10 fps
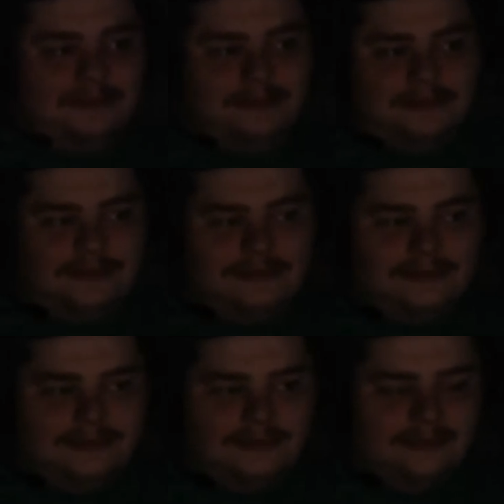amount of
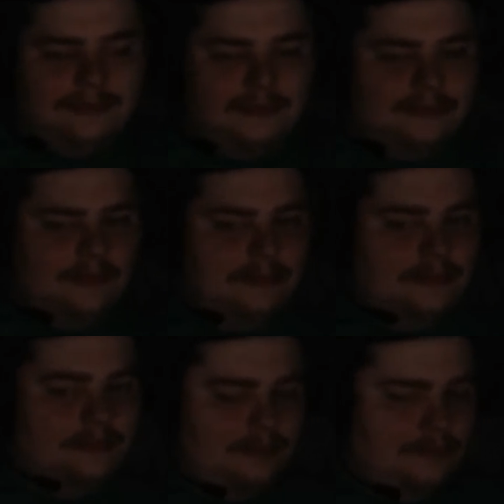rice
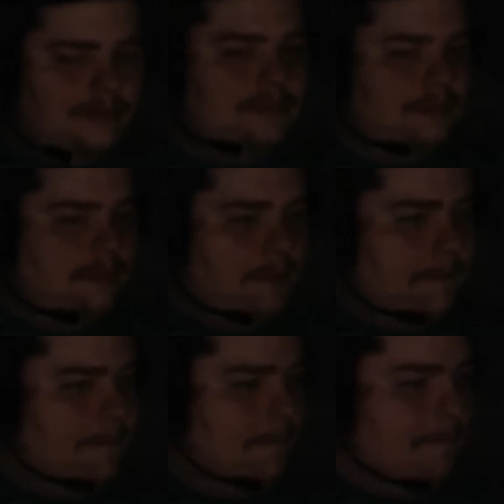or that
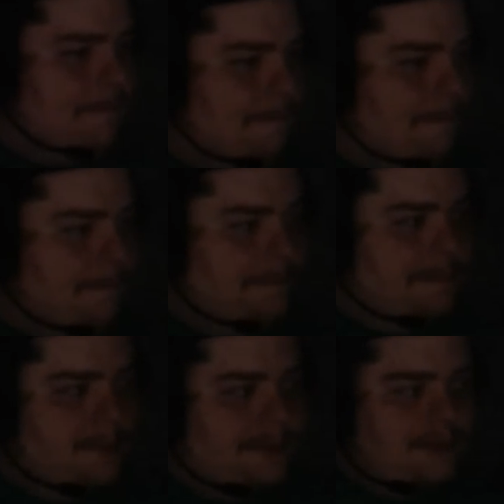amount of
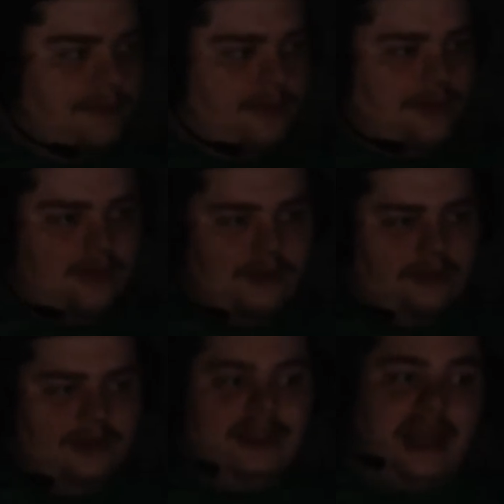potatoes.
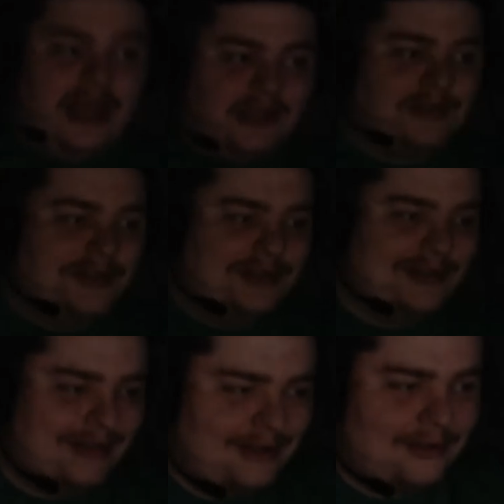And you can choose
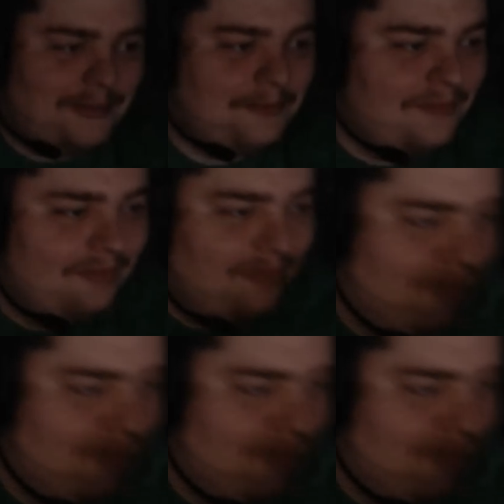yourself.